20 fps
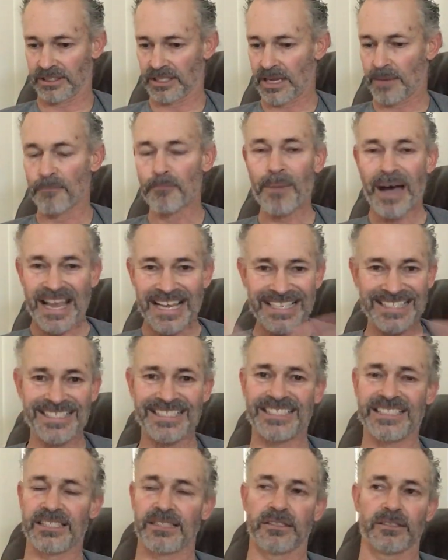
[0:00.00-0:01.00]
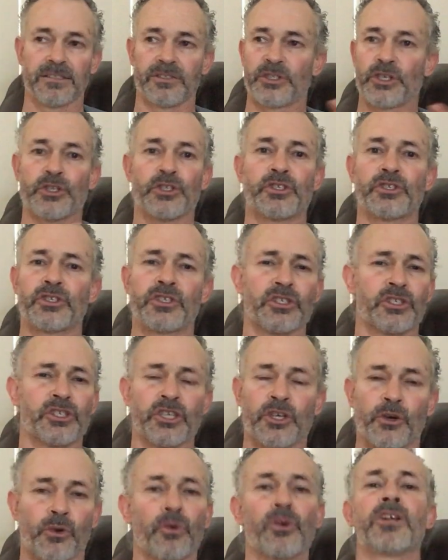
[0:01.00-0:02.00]
amazing, just
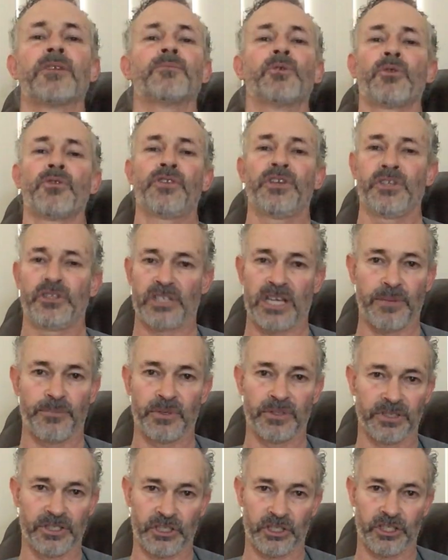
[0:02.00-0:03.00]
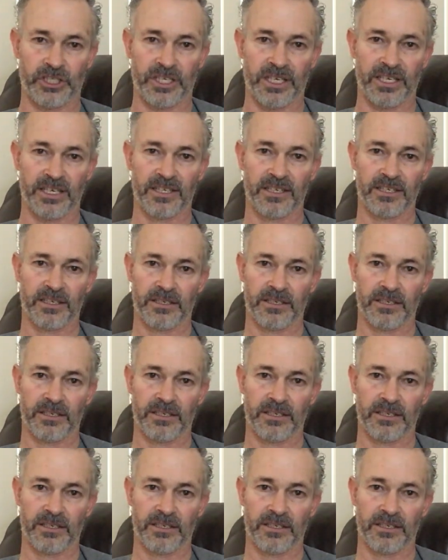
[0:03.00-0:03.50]
incredible things happen this year.